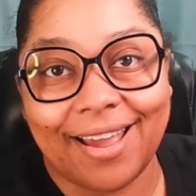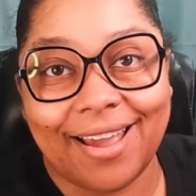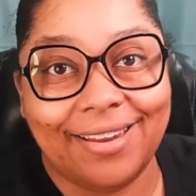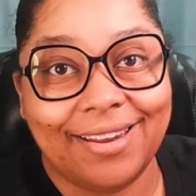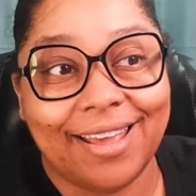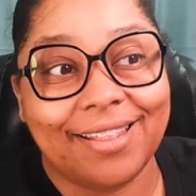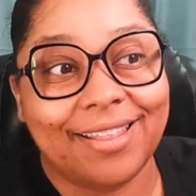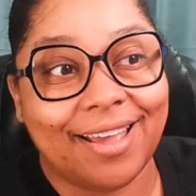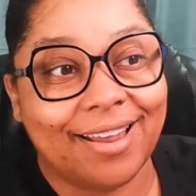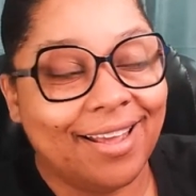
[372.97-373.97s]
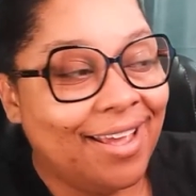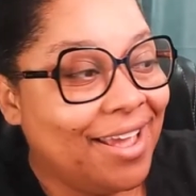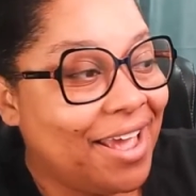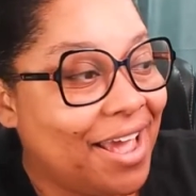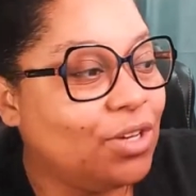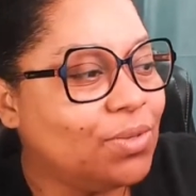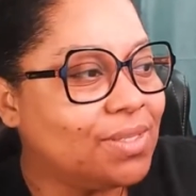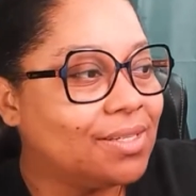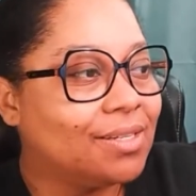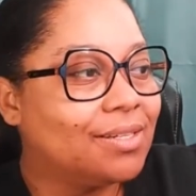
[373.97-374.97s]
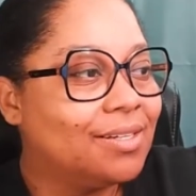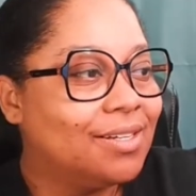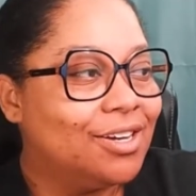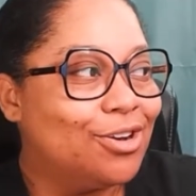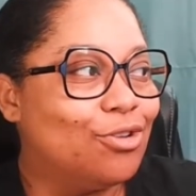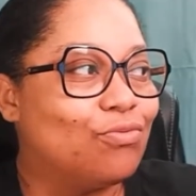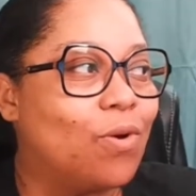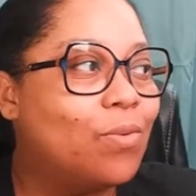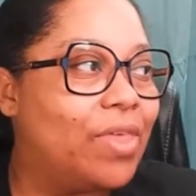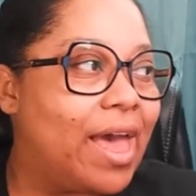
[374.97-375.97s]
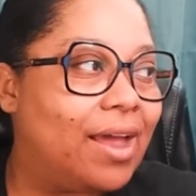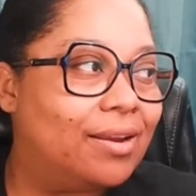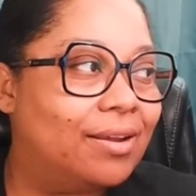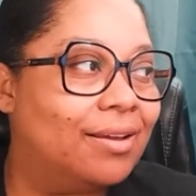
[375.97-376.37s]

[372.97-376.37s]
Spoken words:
I used to grow that.